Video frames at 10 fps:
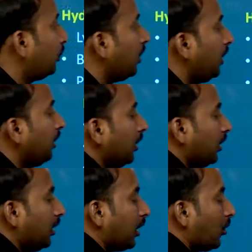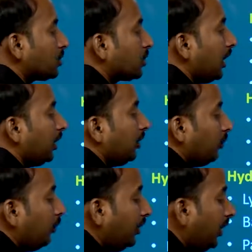the ground state
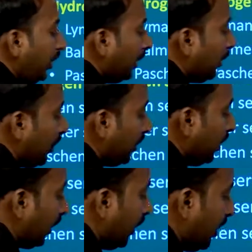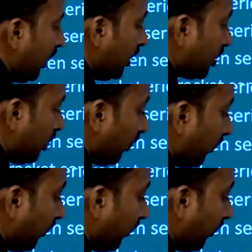with the emit the radiation.